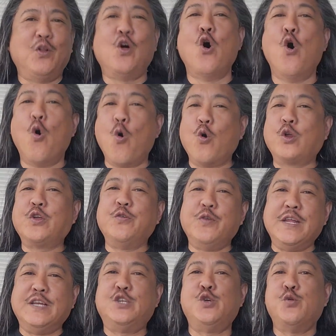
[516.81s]
or you need
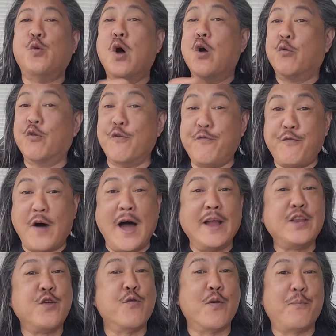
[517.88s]
to refine
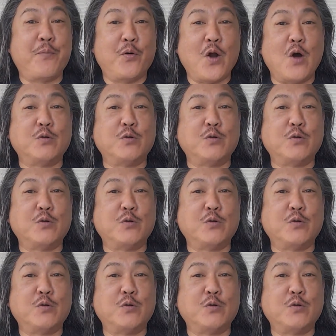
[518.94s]
your approach